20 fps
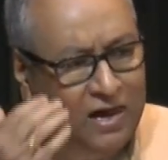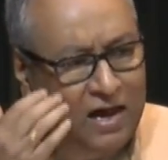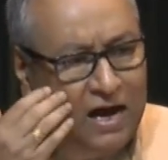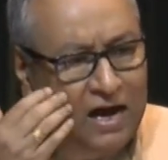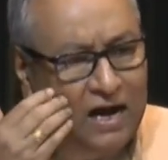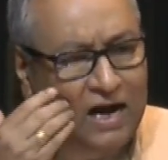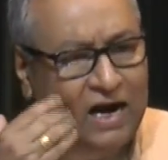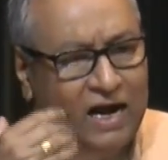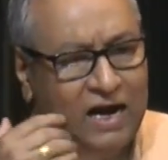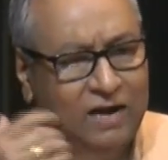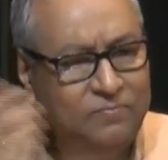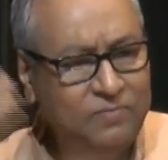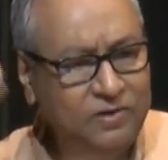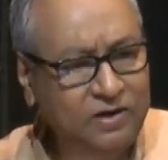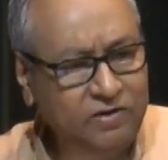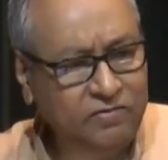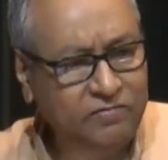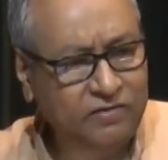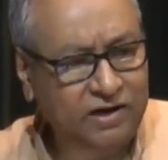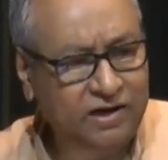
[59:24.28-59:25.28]
Our
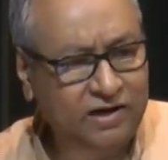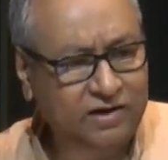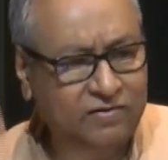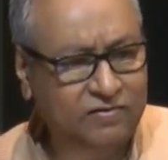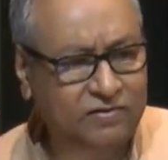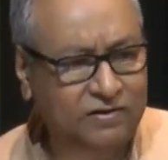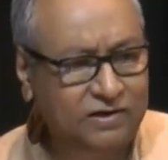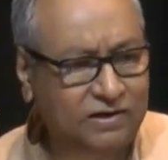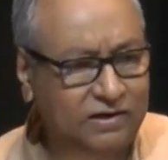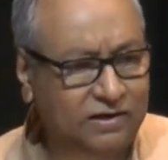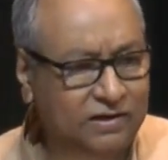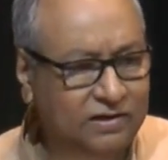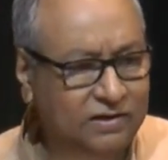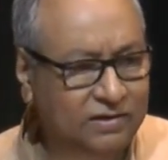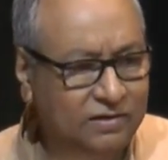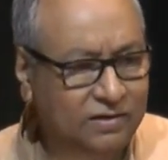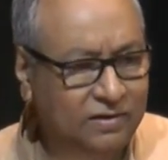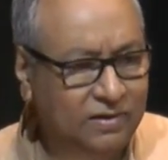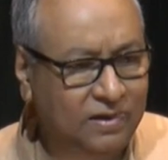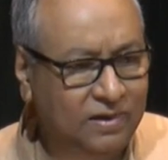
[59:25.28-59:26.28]
libraries were excellent.
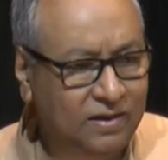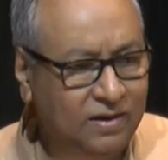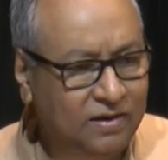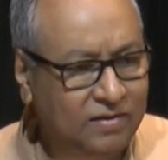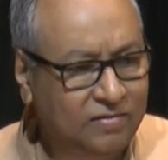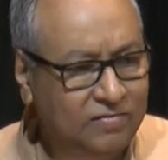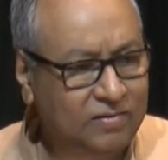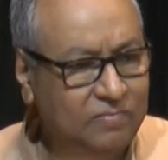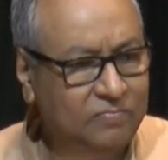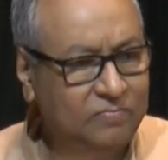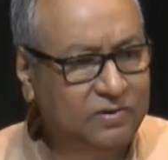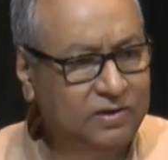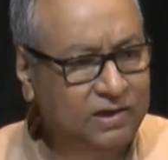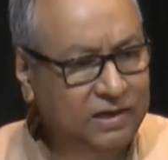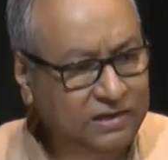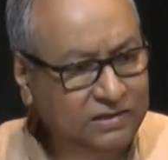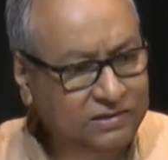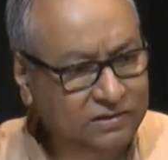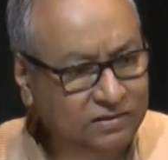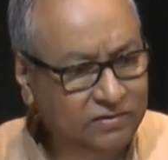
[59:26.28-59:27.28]
Some
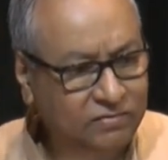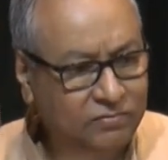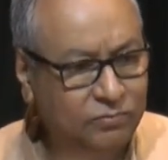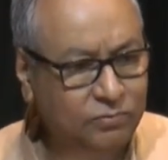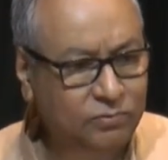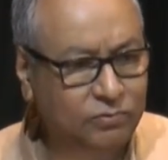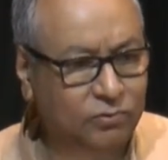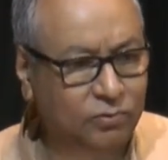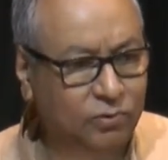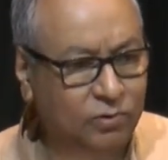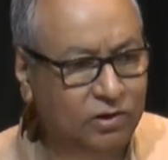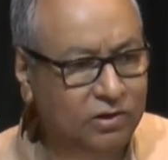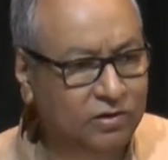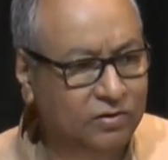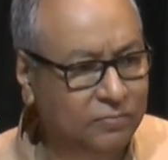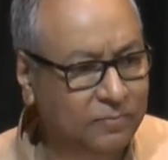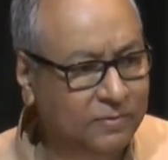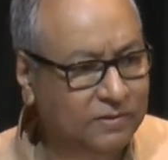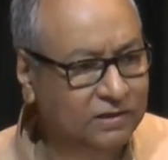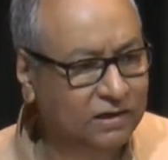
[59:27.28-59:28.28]
teachers would hold
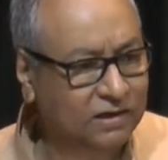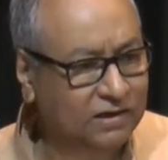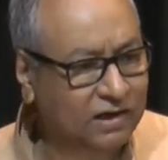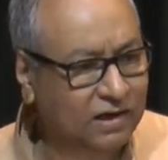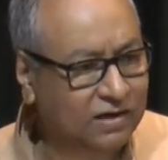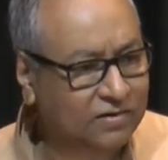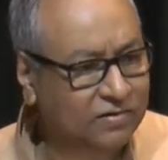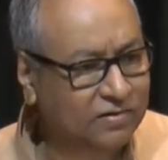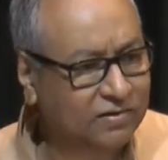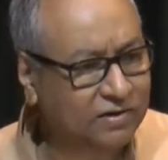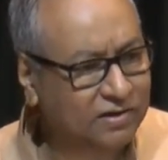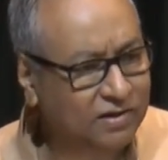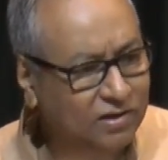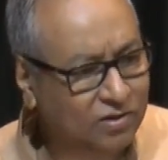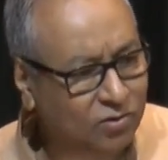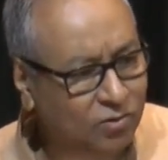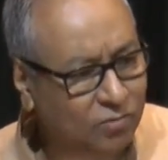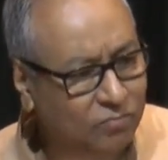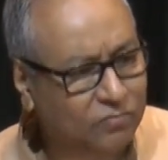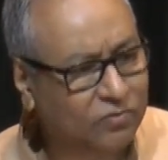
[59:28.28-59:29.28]
special classes in their
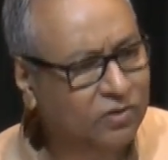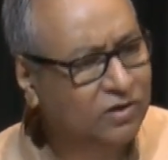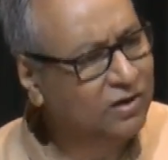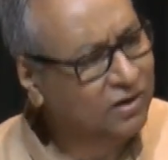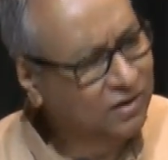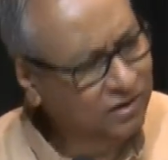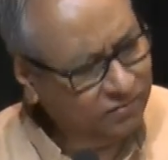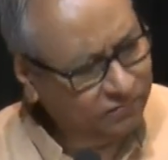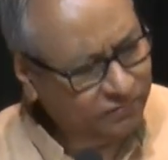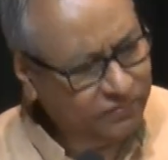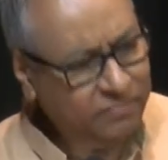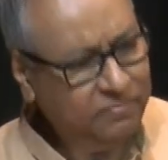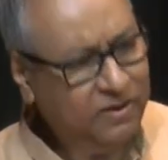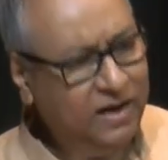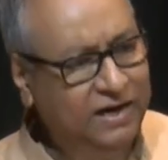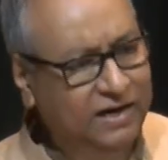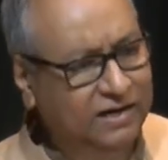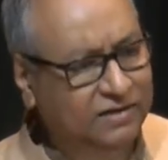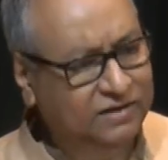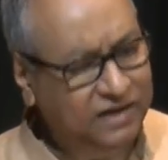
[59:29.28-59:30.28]
homes. We
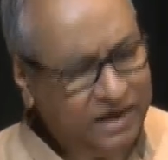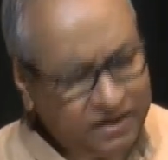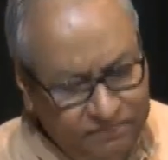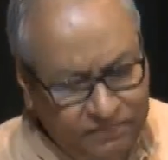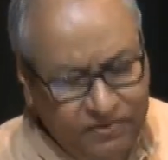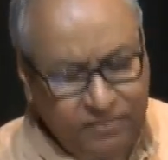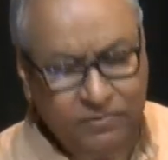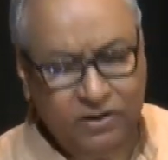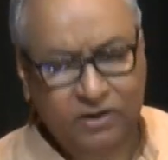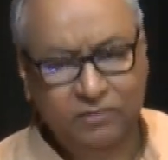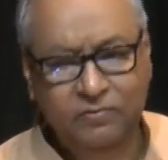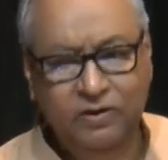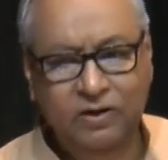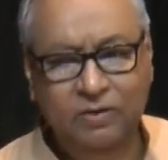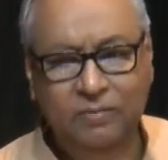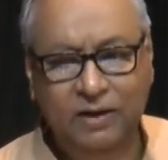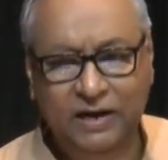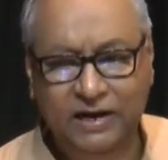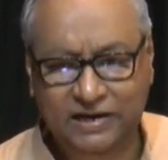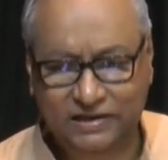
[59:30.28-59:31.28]
managed. Everyone
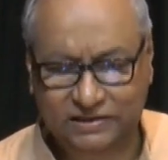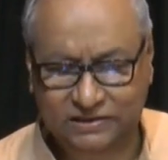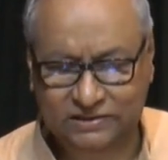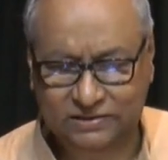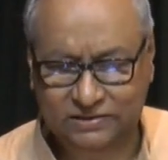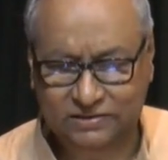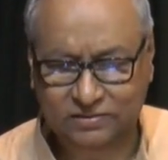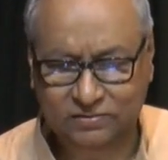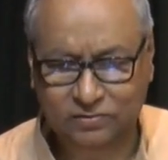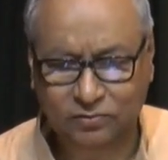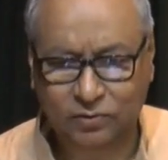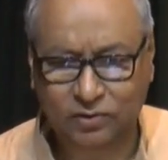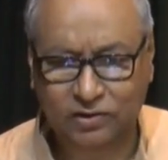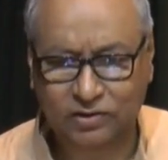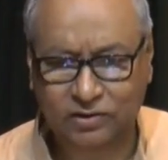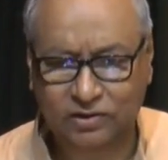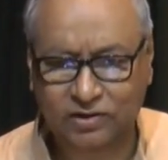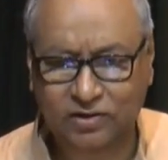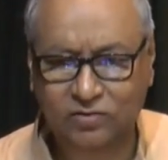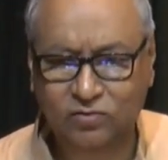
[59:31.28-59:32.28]
will manage. So
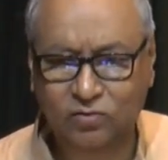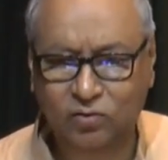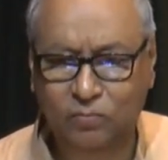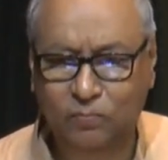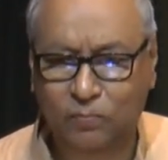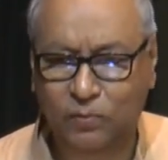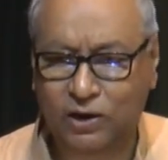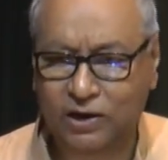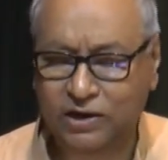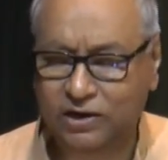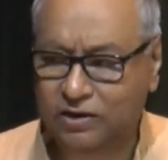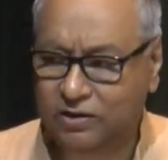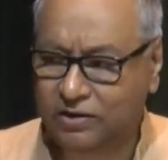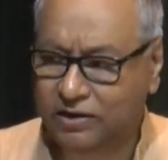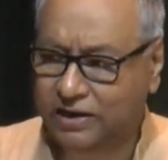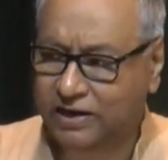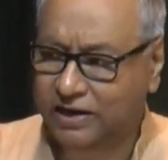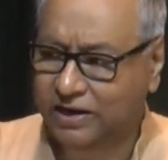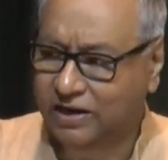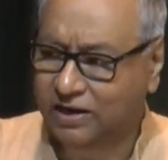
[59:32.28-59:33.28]
there's no point in
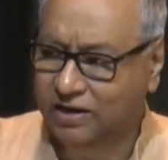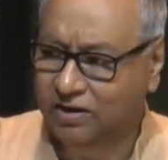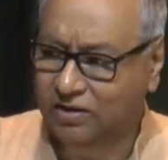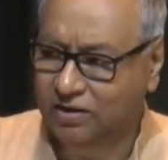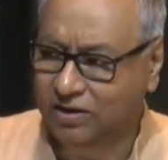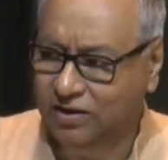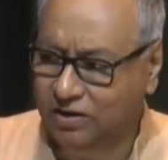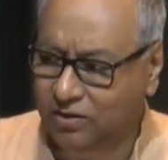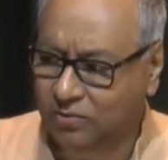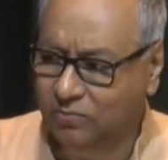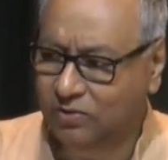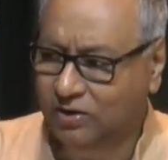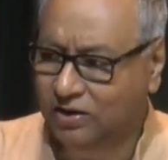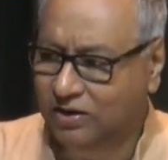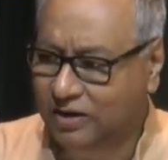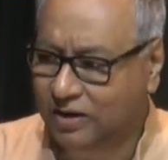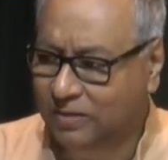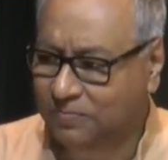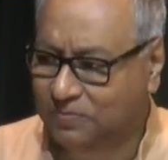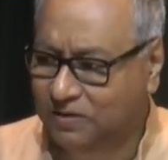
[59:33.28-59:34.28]
taking on a new
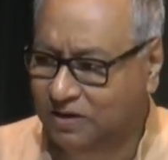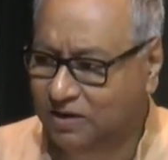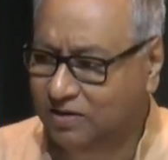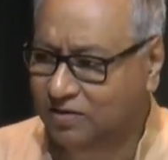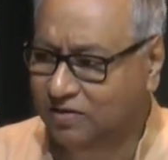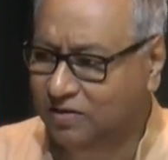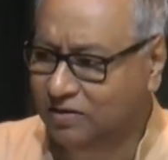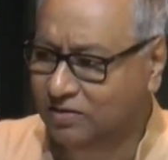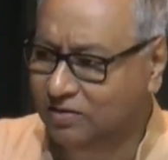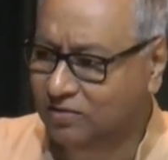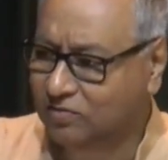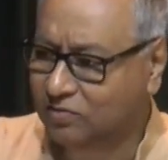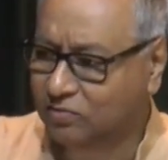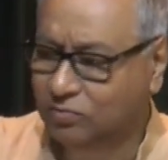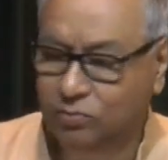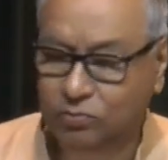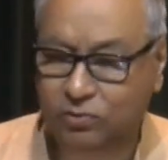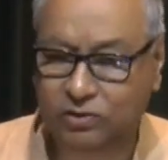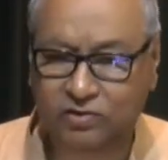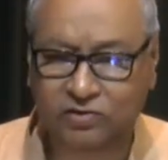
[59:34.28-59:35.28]
contraption and saying this is
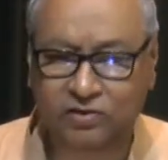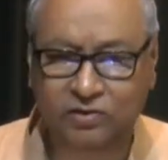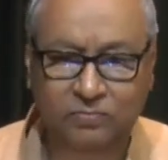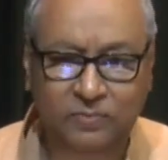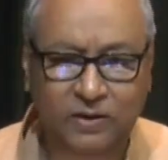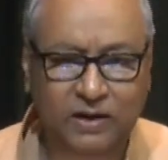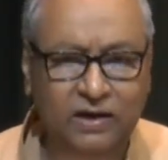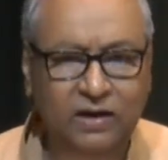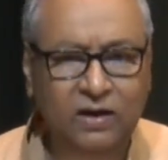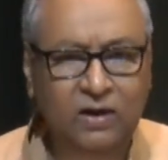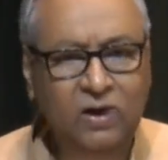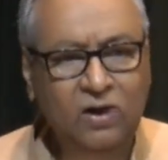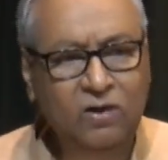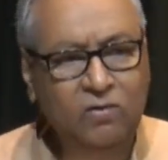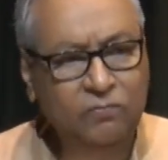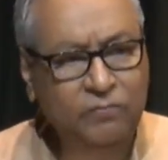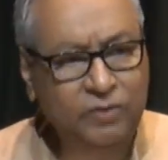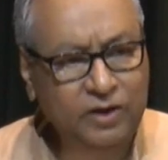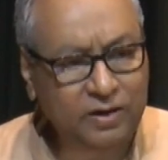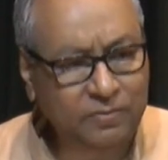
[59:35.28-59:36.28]
good, this is bad.
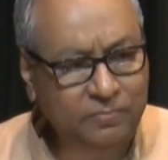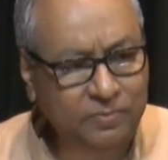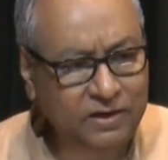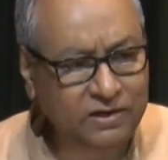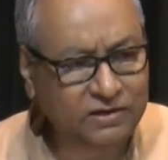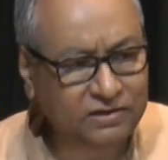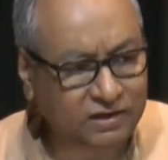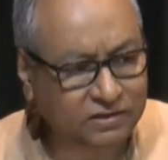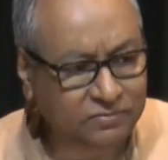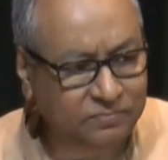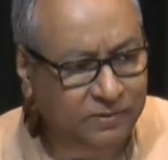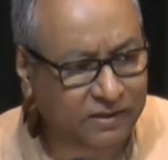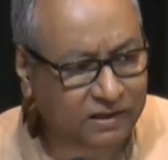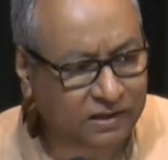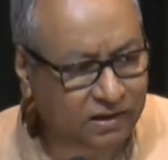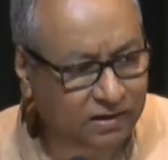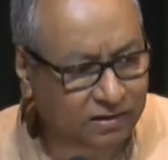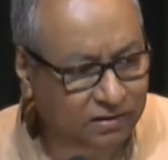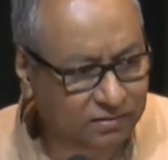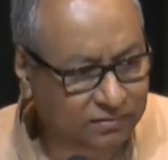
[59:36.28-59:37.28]
We are being
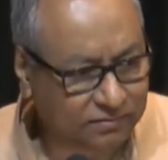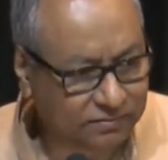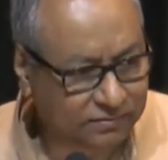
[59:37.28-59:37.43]
judgmental.